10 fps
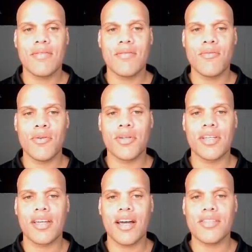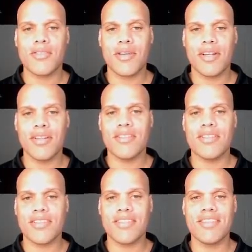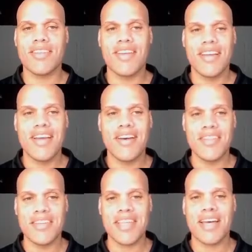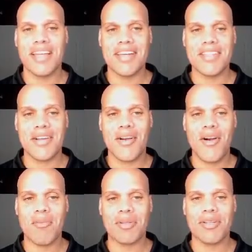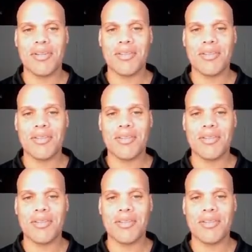really concentrating on just on these highlights on Karl Malone